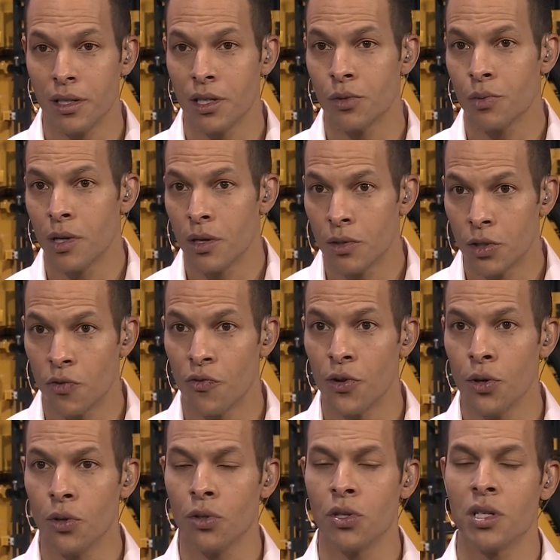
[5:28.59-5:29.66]
as well as
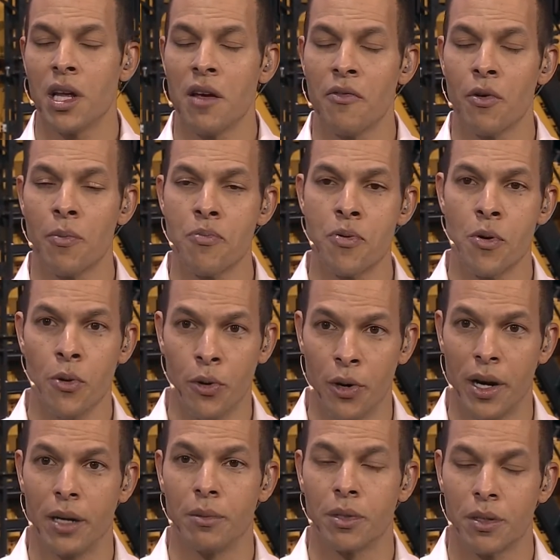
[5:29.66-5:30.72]
fuel saver
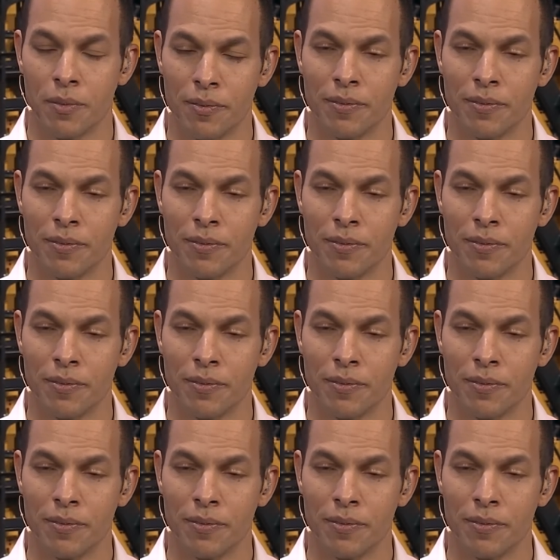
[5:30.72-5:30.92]
programs.